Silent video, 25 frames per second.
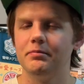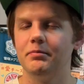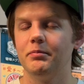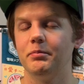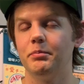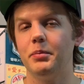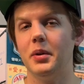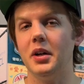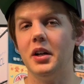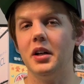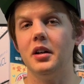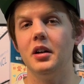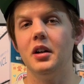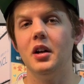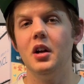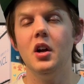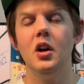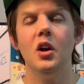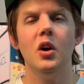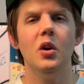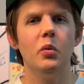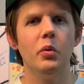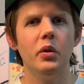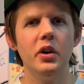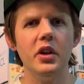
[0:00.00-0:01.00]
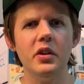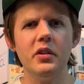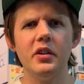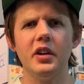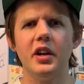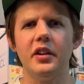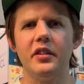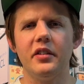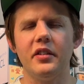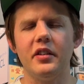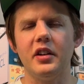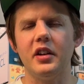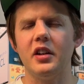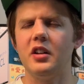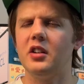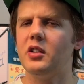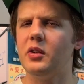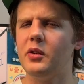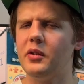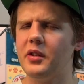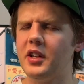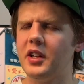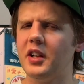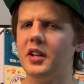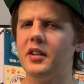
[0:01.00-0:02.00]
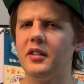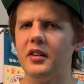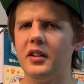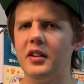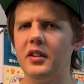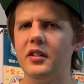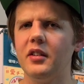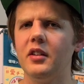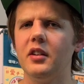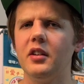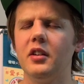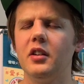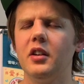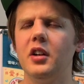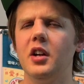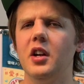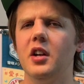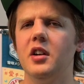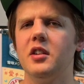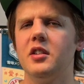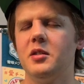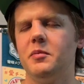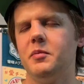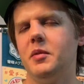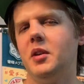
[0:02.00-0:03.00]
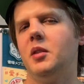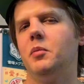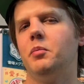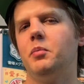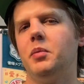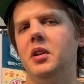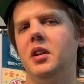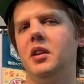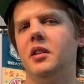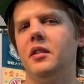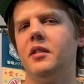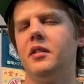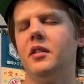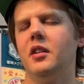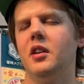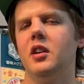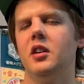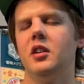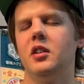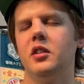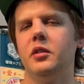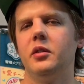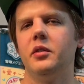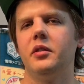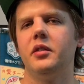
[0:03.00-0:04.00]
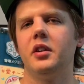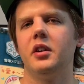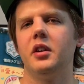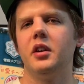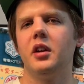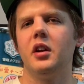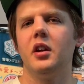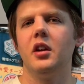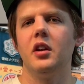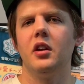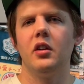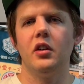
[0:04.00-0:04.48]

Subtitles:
But what do you guys think? Do you think it's easier to make beats using